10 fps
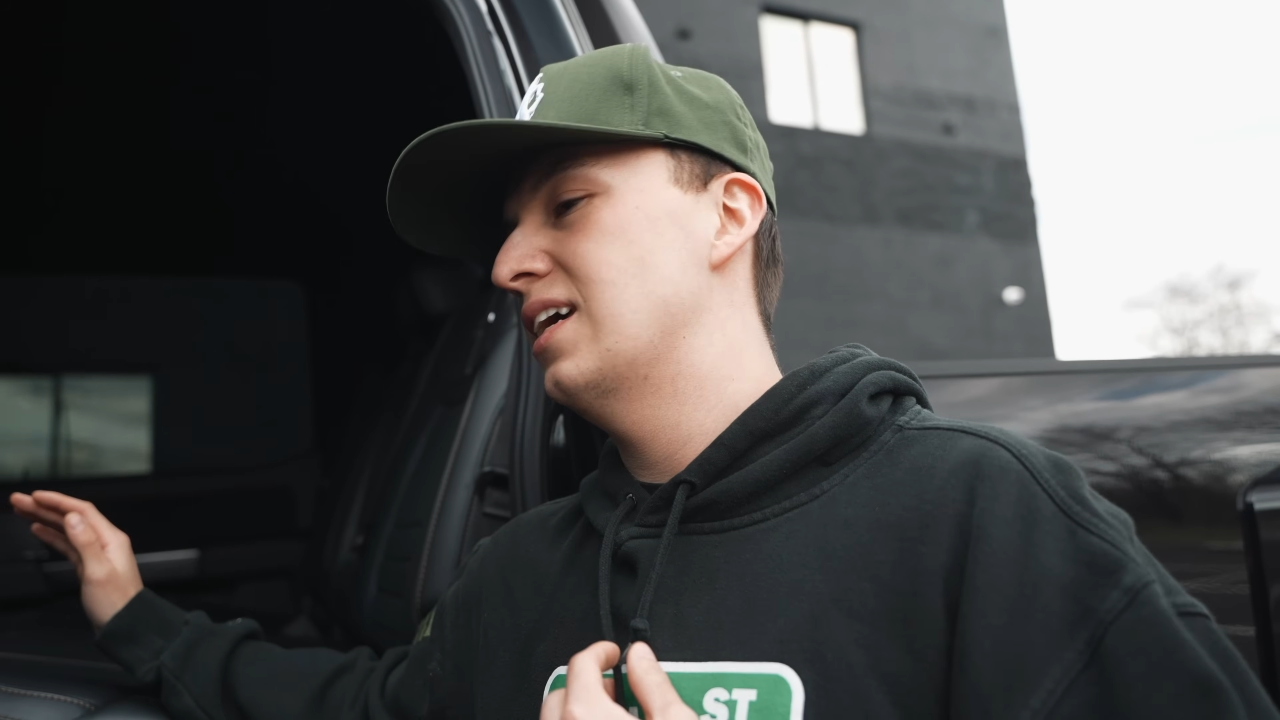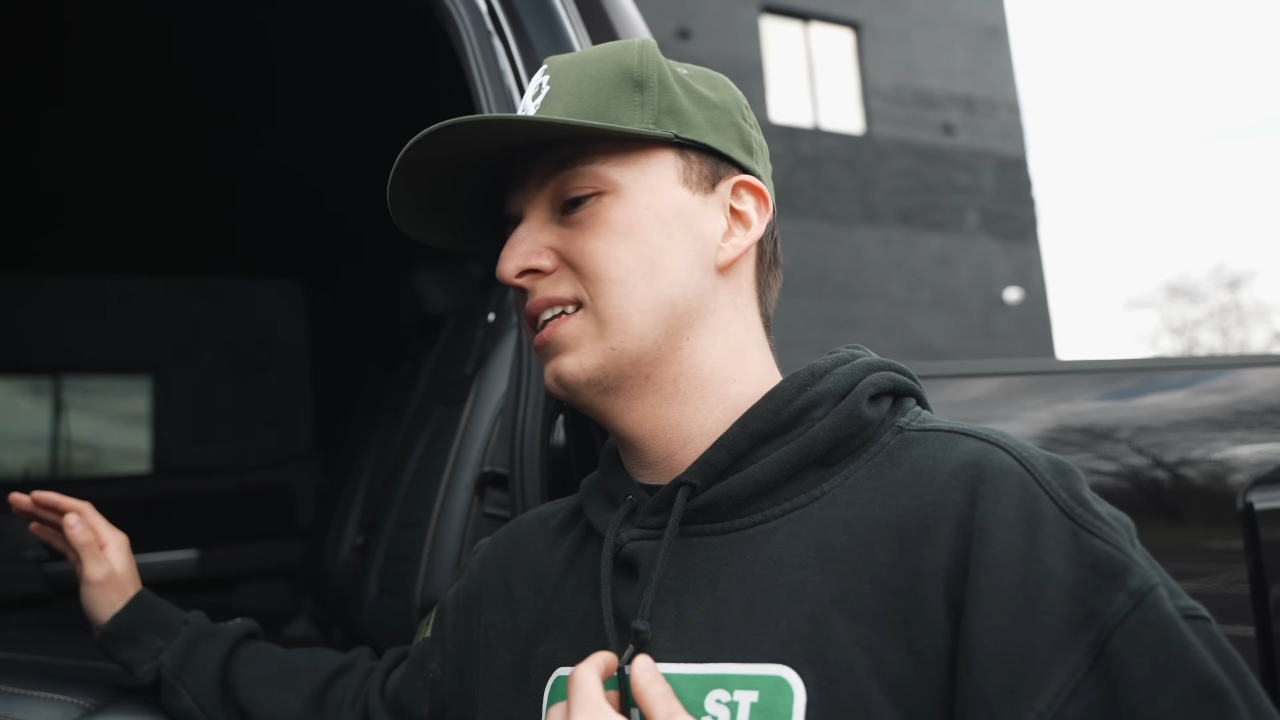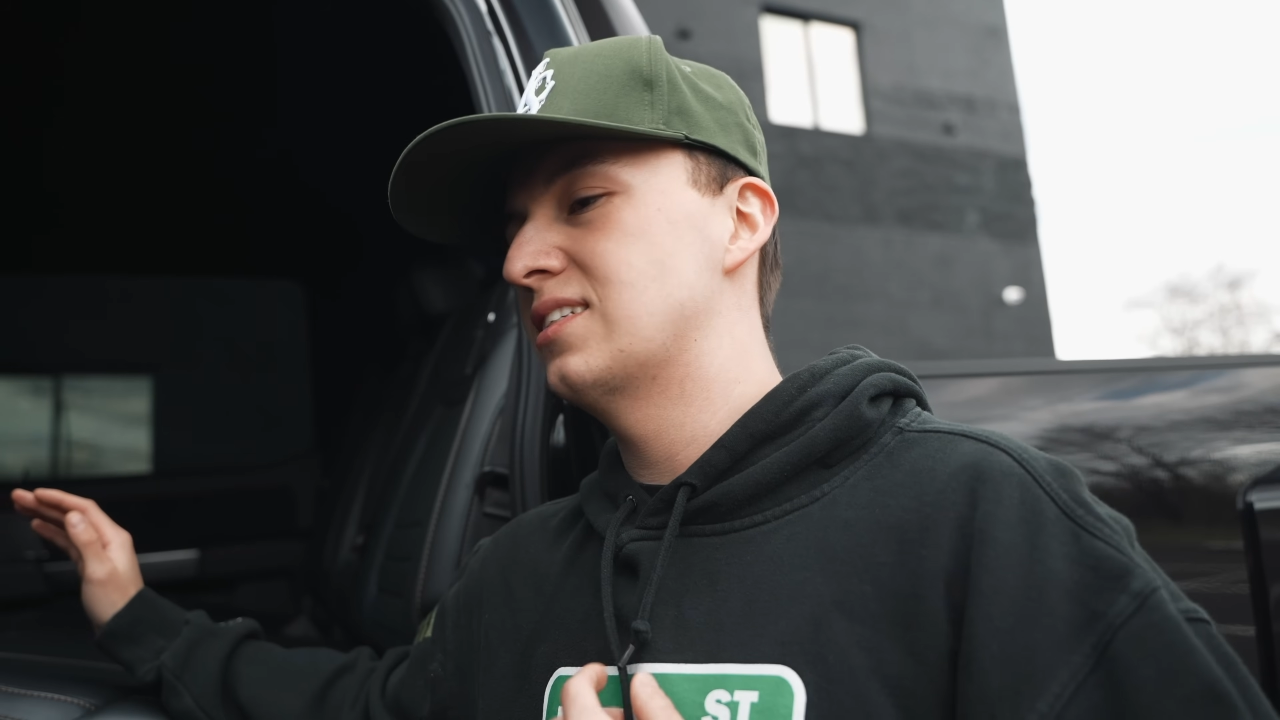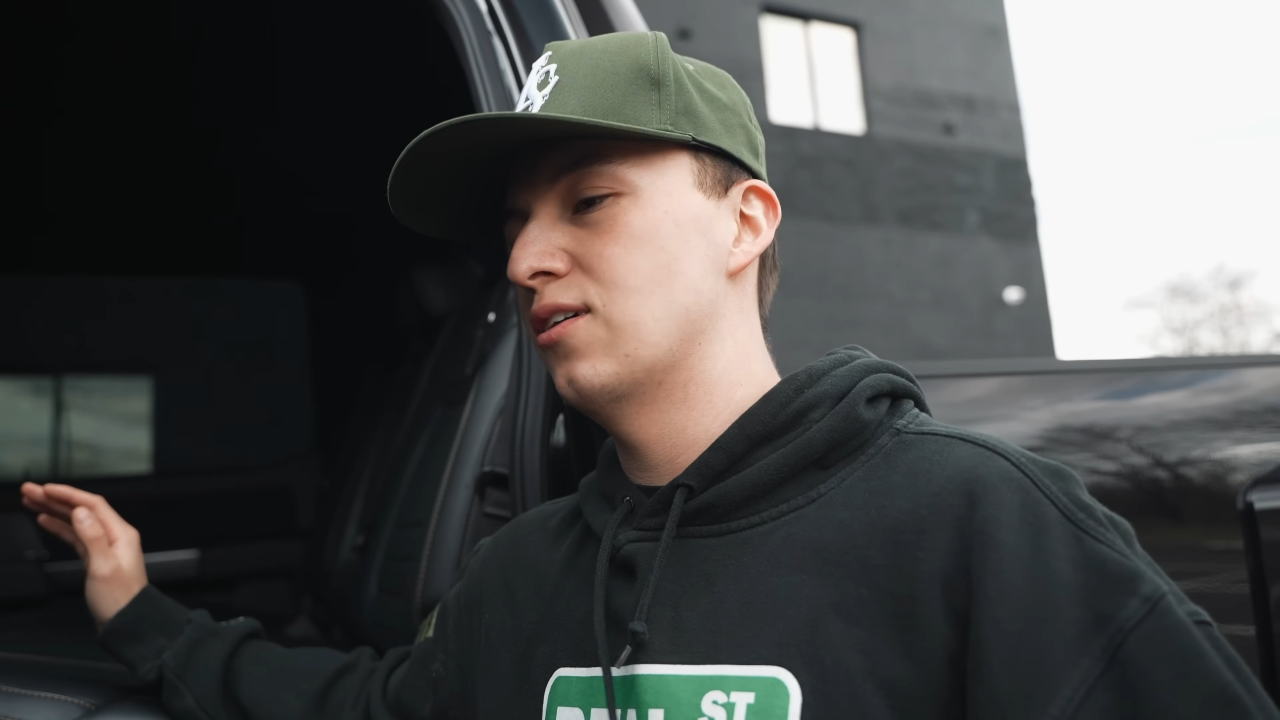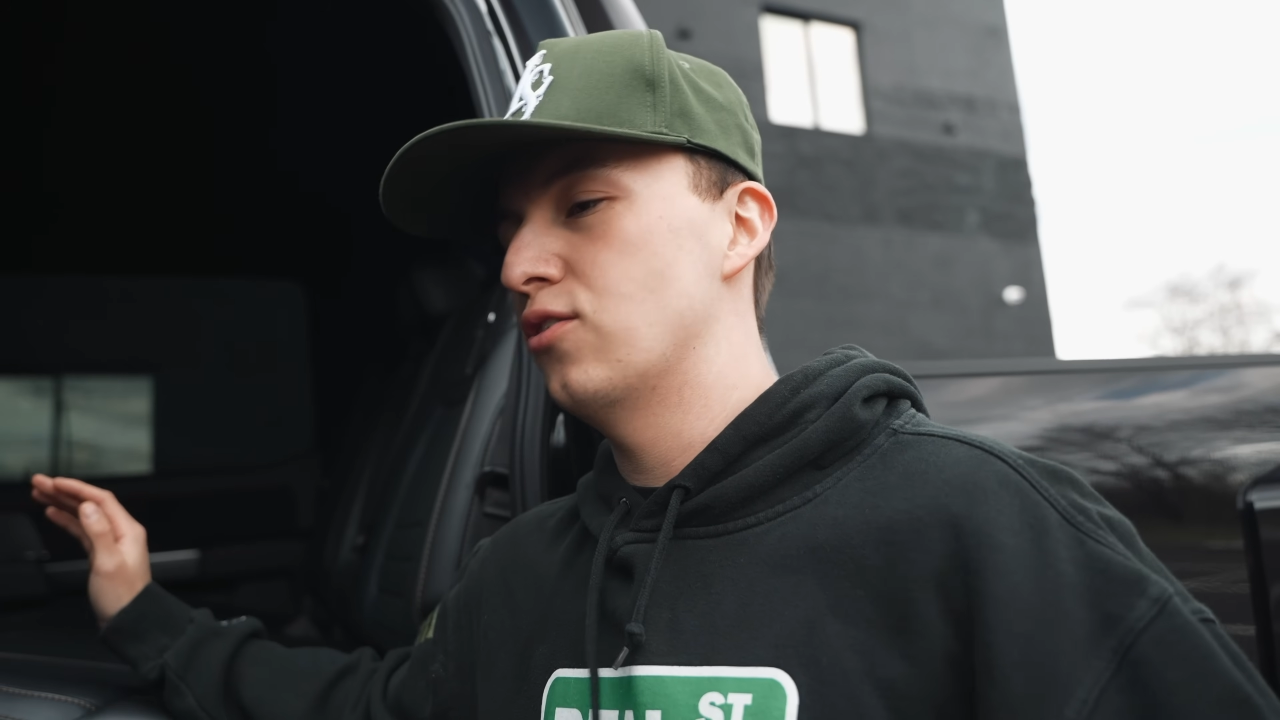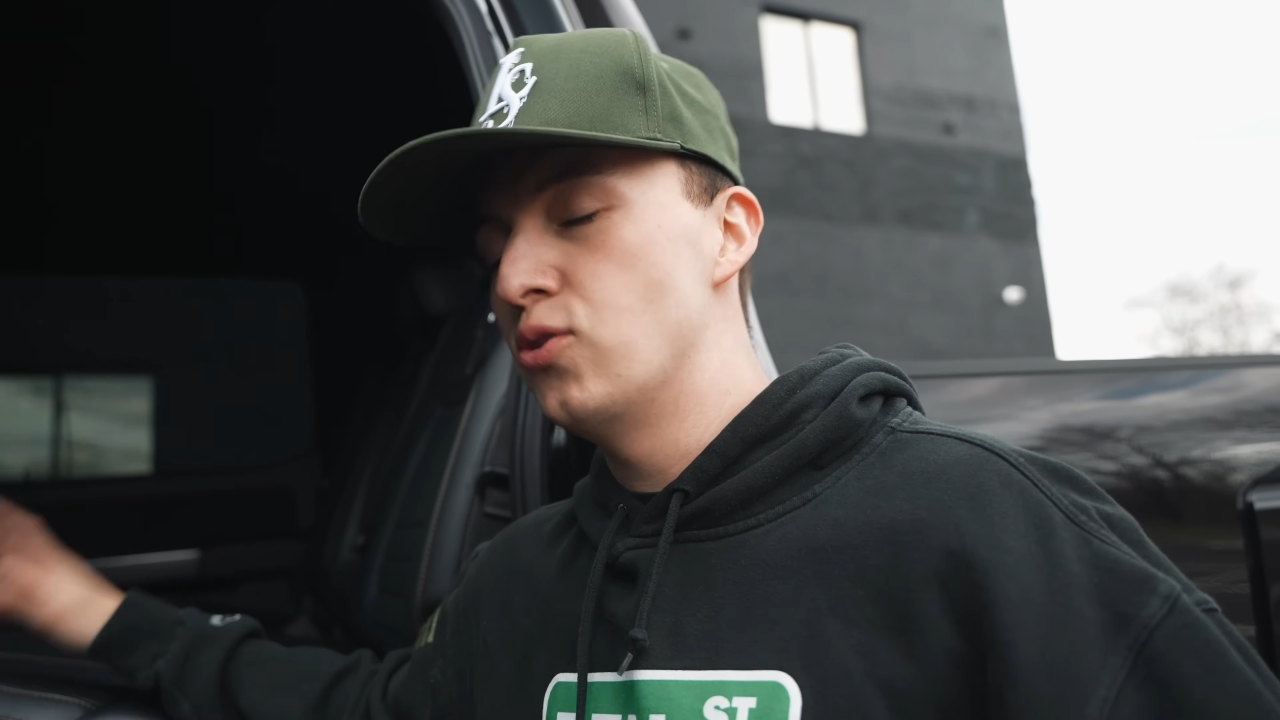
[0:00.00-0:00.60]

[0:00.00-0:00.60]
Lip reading: It's a